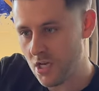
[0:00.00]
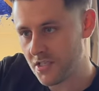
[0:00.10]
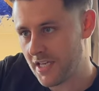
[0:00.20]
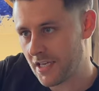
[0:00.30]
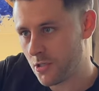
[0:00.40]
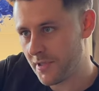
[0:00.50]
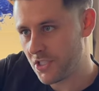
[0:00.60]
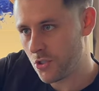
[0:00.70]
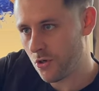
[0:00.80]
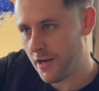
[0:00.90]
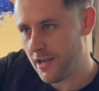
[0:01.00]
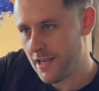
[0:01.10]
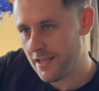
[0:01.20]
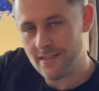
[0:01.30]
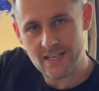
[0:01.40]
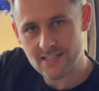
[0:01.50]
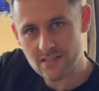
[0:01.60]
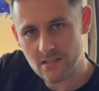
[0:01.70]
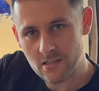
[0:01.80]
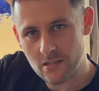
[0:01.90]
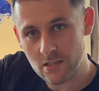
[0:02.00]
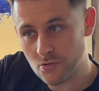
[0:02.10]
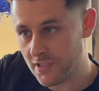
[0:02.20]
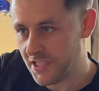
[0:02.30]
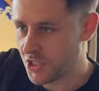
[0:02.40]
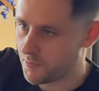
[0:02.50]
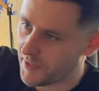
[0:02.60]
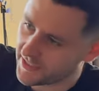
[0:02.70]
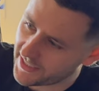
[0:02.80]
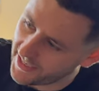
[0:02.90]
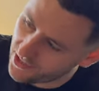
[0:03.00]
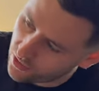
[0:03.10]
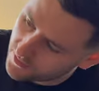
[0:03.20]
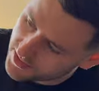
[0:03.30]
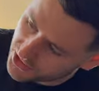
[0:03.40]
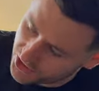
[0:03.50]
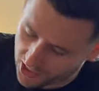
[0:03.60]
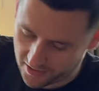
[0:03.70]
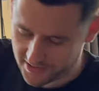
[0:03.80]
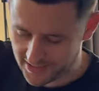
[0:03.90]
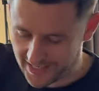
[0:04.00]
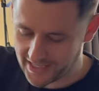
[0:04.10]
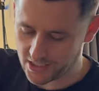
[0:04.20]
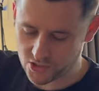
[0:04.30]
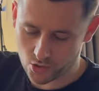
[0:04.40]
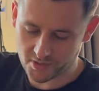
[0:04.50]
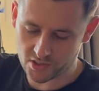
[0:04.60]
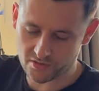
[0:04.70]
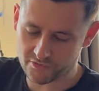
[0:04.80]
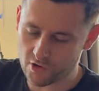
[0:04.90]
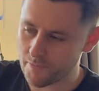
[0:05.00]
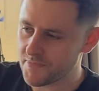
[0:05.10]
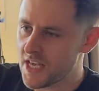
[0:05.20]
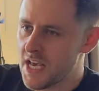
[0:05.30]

So yeah, gonna be enjoying this little delicious bit of kit. Obviously, shout out to the king as always on the front.